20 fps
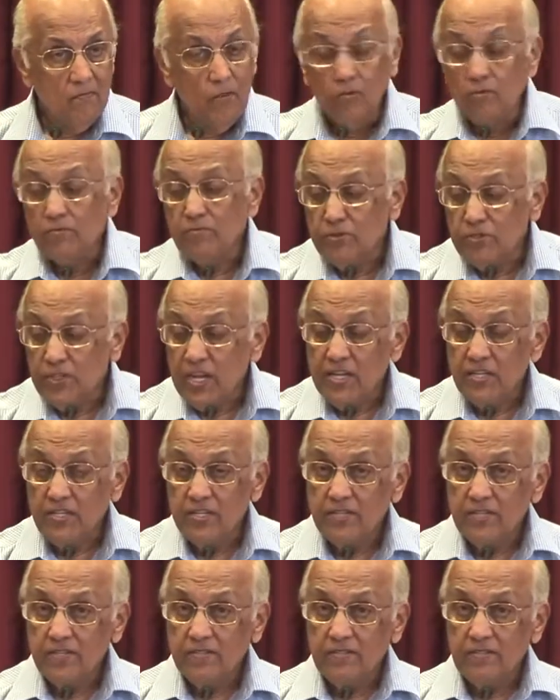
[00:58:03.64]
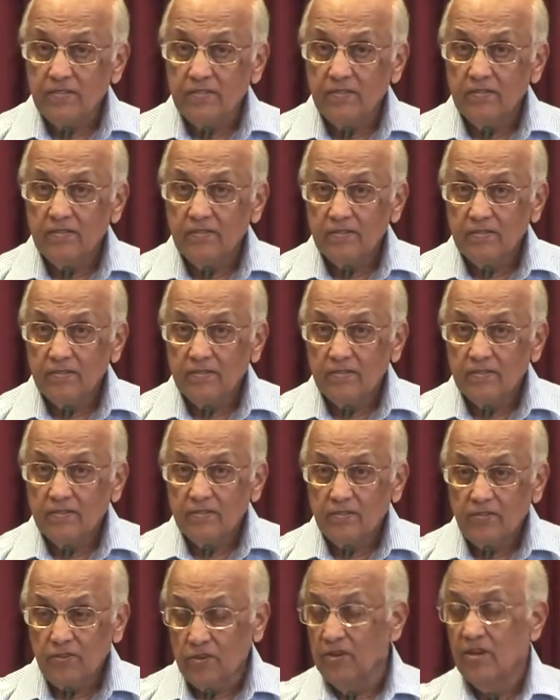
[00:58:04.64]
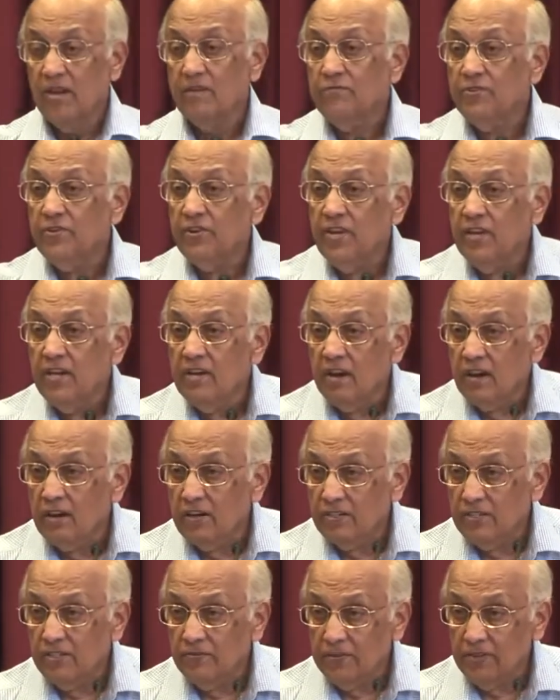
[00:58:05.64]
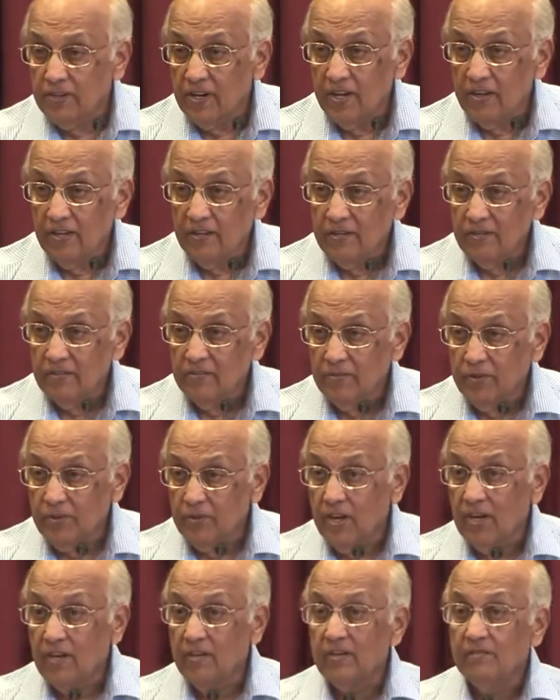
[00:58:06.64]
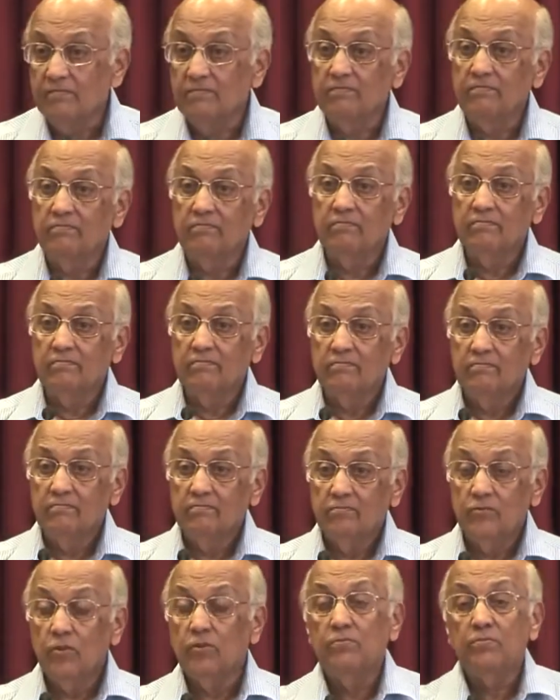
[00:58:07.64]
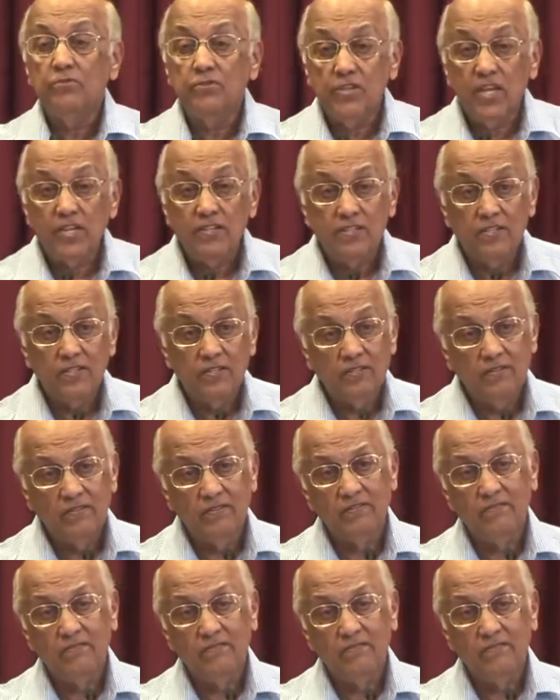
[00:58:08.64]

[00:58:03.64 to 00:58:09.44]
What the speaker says: Don't possess it. You can have three cars if you like, if you need them. Don't possess it.